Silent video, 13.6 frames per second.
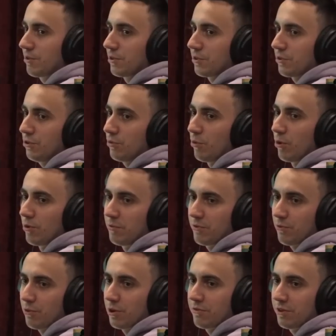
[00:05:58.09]
the cue ball
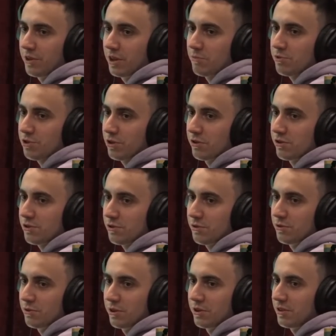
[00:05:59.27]
before every game starts
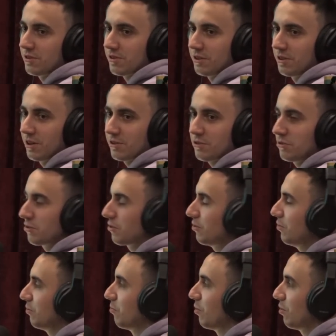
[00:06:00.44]
too, and yeah. it gets on the
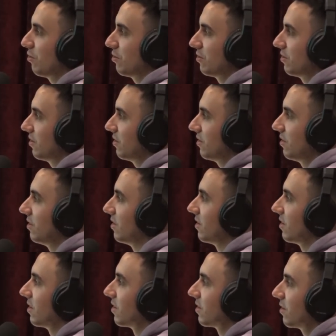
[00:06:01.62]
cue ball, and then.
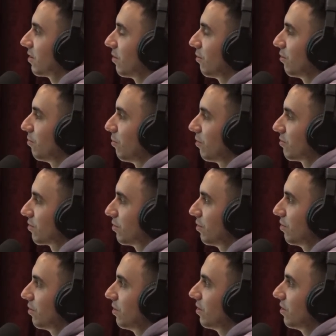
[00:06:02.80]
But the because they